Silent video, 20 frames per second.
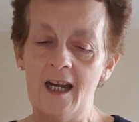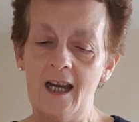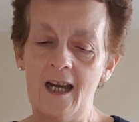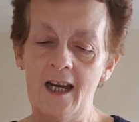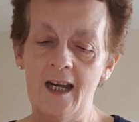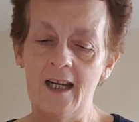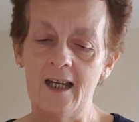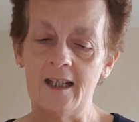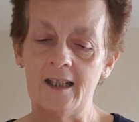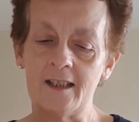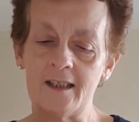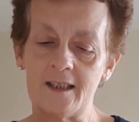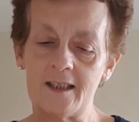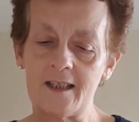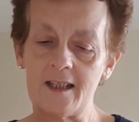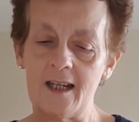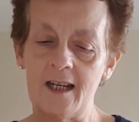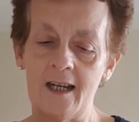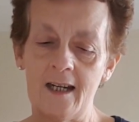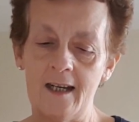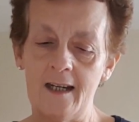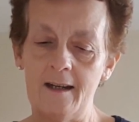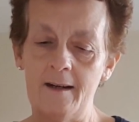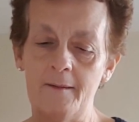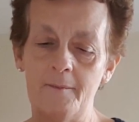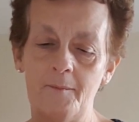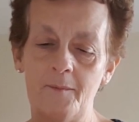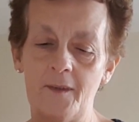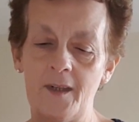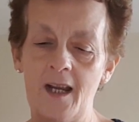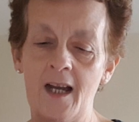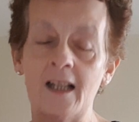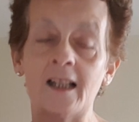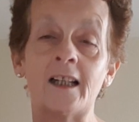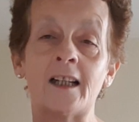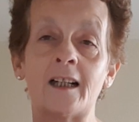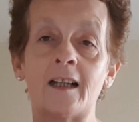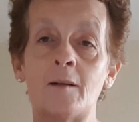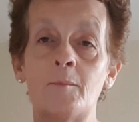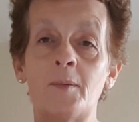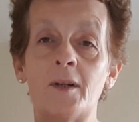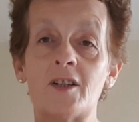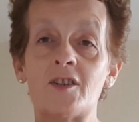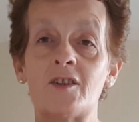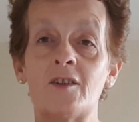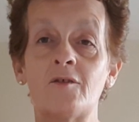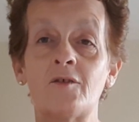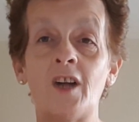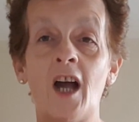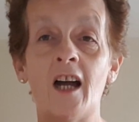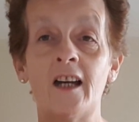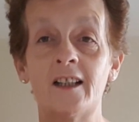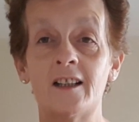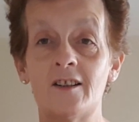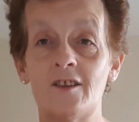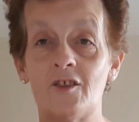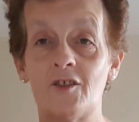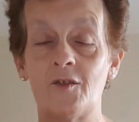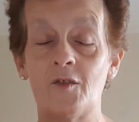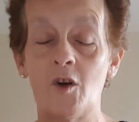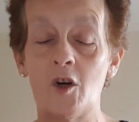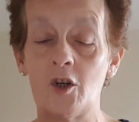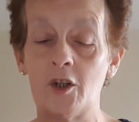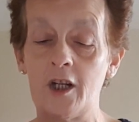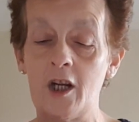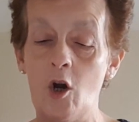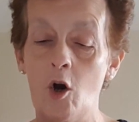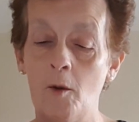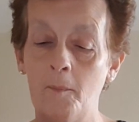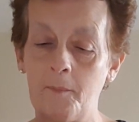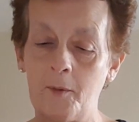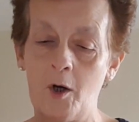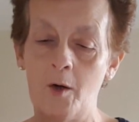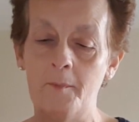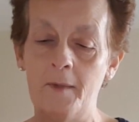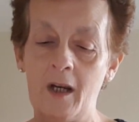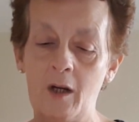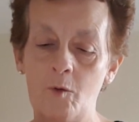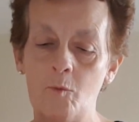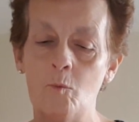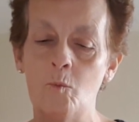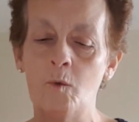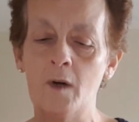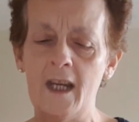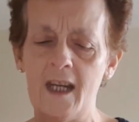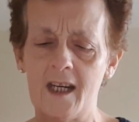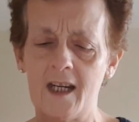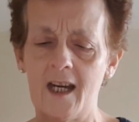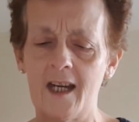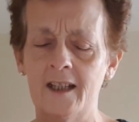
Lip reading: and a little bit of guidance for the upcoming week.